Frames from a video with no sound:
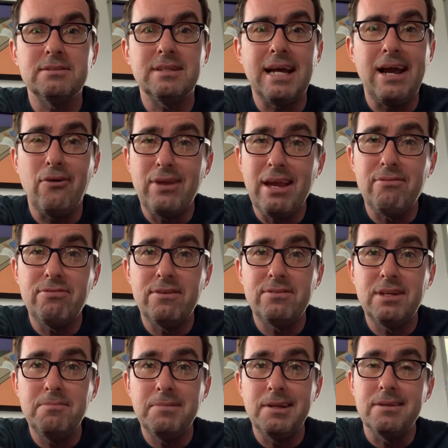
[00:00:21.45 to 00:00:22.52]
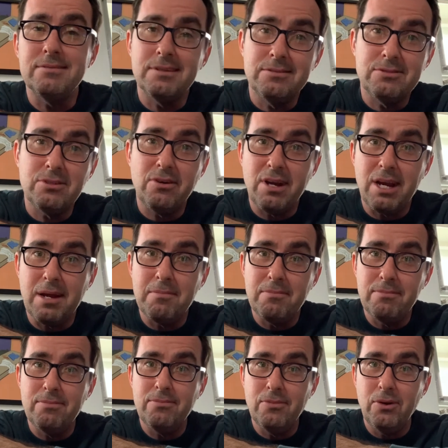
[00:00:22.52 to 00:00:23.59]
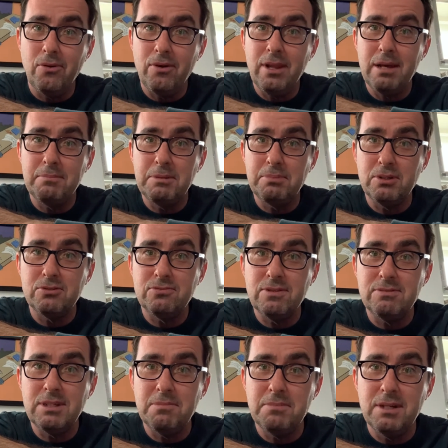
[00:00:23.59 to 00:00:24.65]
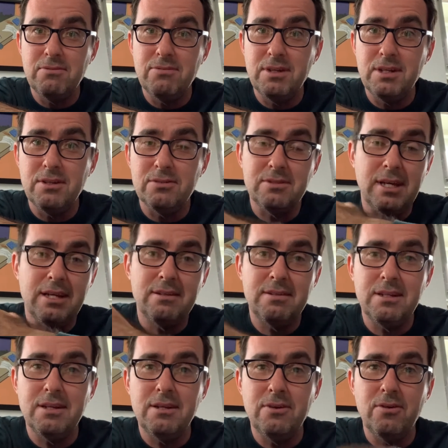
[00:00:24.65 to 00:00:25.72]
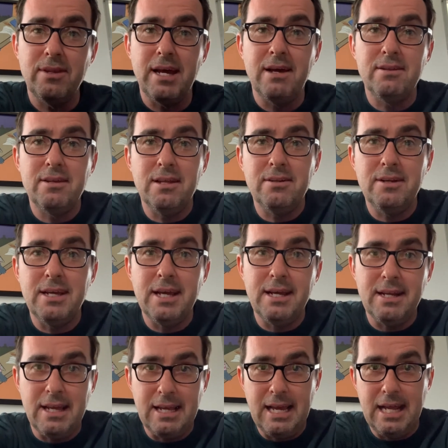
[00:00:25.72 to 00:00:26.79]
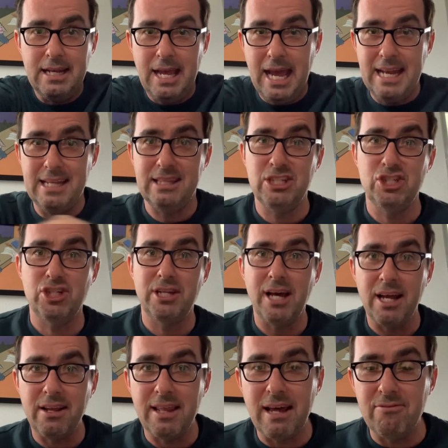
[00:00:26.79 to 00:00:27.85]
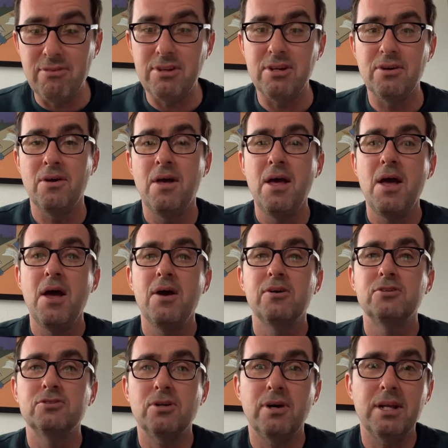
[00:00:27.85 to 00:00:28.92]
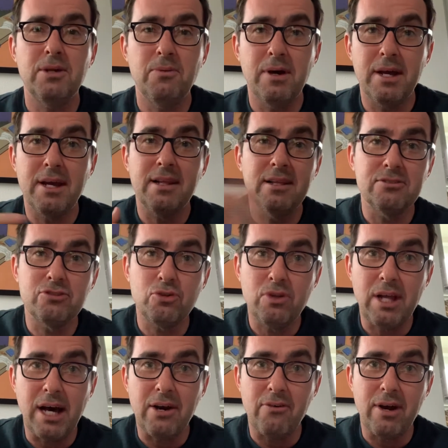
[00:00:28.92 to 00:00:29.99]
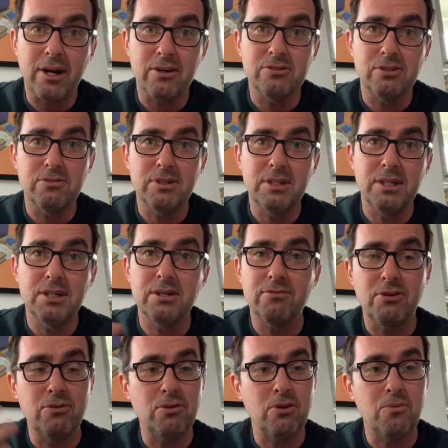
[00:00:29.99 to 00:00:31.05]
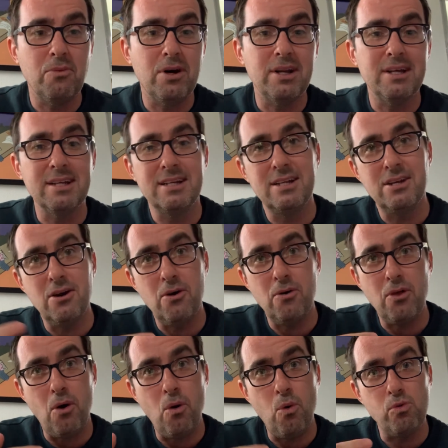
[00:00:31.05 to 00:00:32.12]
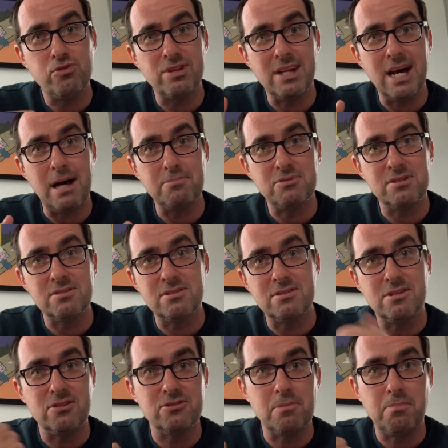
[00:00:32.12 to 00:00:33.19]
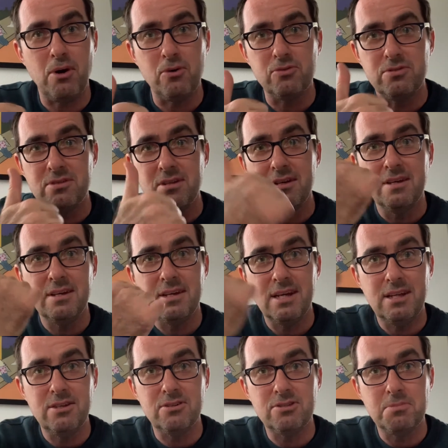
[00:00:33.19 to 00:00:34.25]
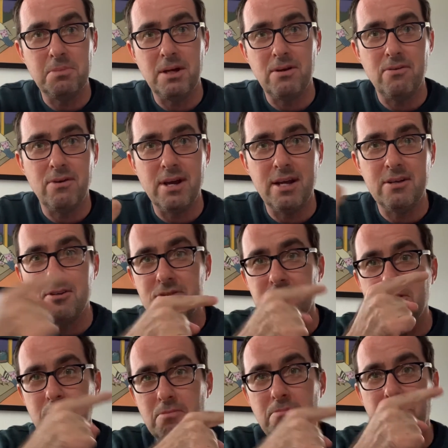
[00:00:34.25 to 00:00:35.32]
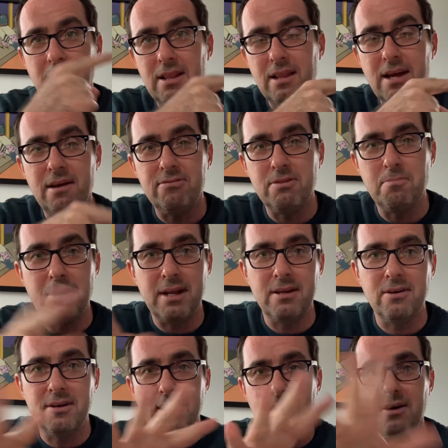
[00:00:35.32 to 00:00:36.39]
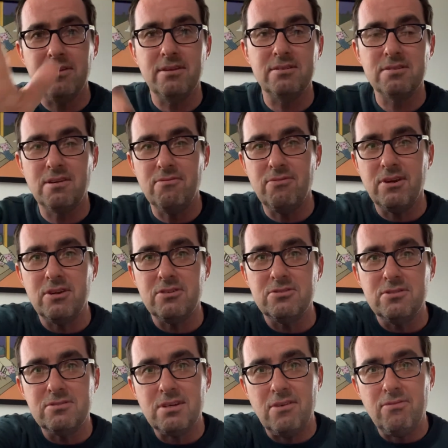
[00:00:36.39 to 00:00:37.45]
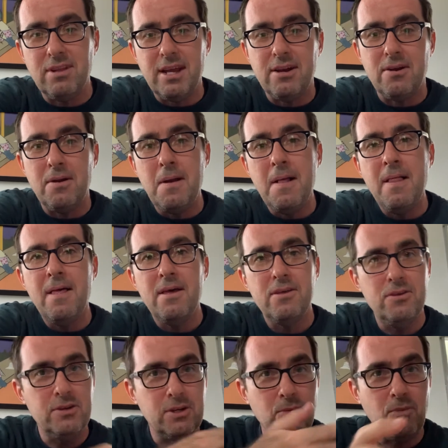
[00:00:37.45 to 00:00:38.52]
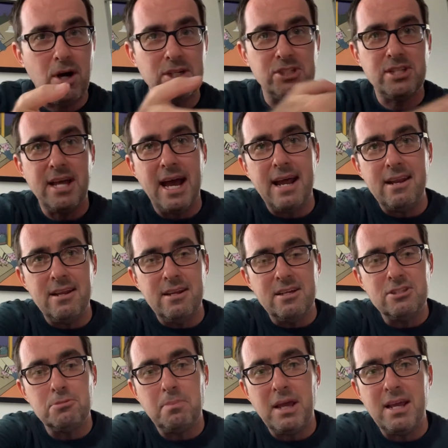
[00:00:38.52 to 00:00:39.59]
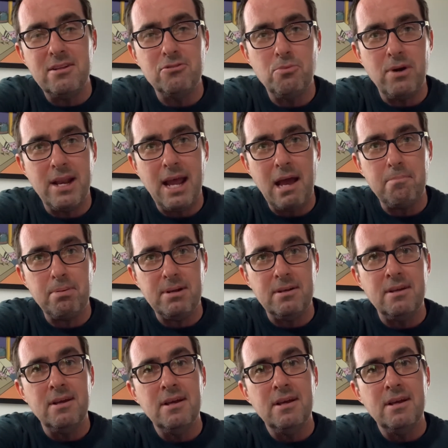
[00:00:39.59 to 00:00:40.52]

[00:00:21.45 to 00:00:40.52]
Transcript: I only have 15 minutes. Instagram will only let me post 15-minute videos. I didn't know that the other day, and I had to edit the shit out of that video. So anyway, I listened to a lot of records over the year. If you really want to know the whole synopsis, there's a post either to my right or to my left, depending on how this configures itself later. You can watch that. It explains what happened.